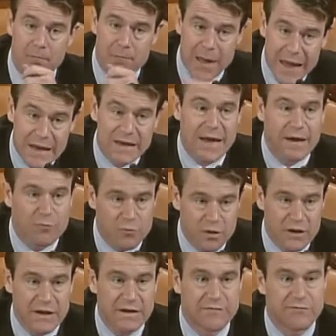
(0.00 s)
mandate
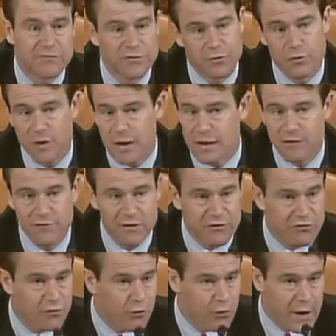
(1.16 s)
relief to
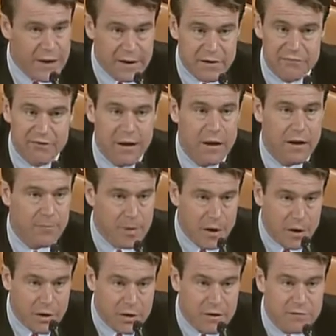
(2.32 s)
individual rank and file
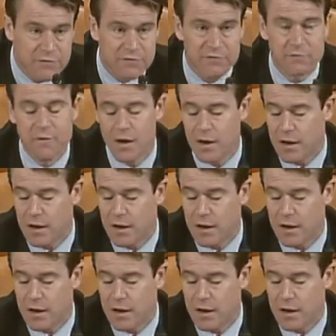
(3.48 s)
Americans